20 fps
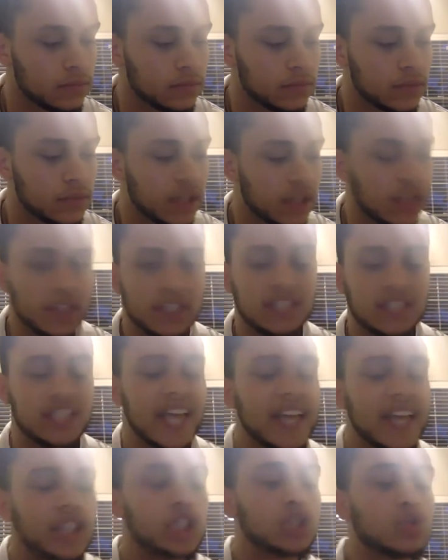Stay
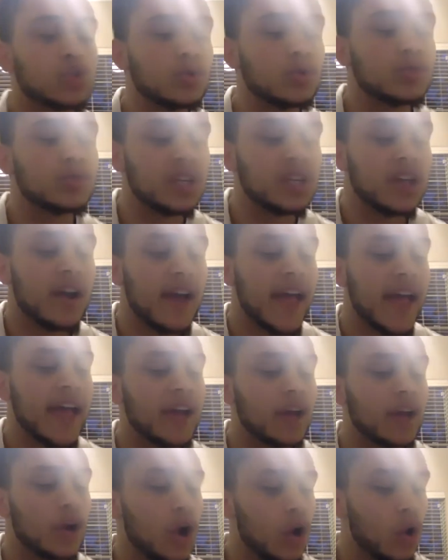true to your end
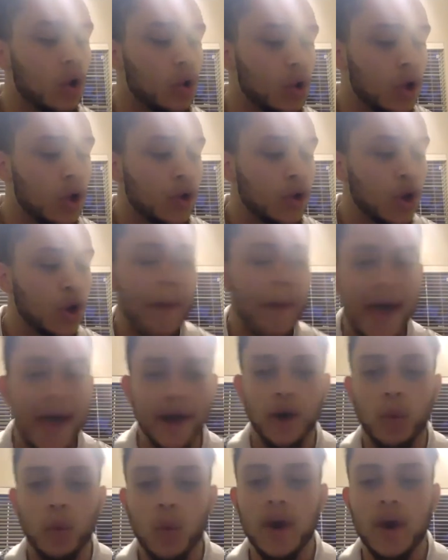goal, no
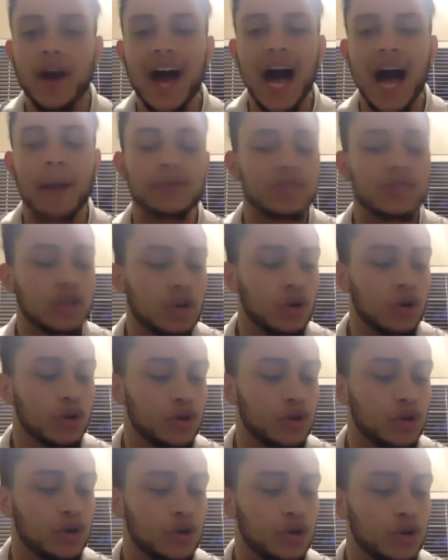matter what obstacle
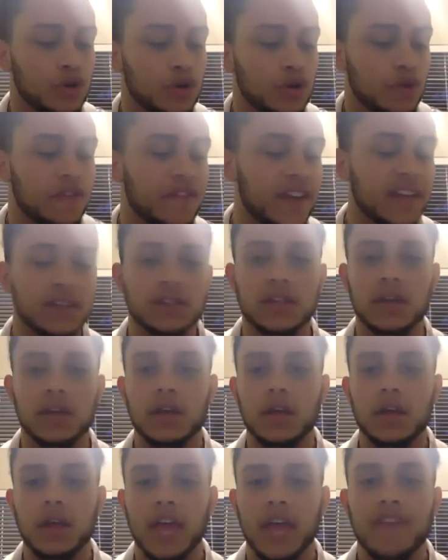you face. If
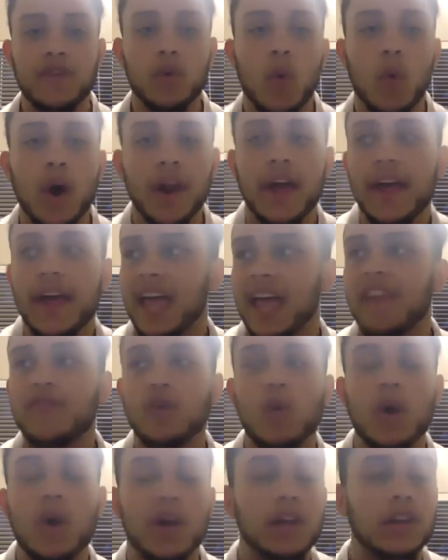you
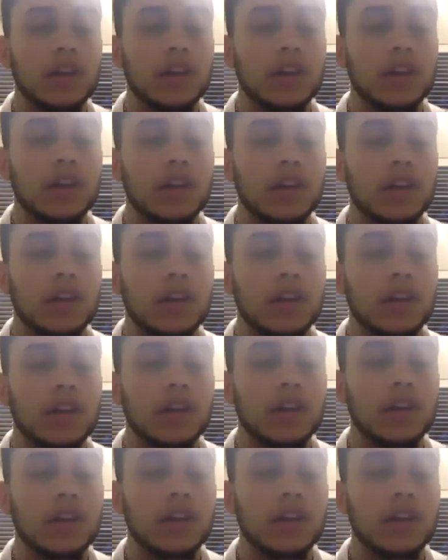wanna learn to focus,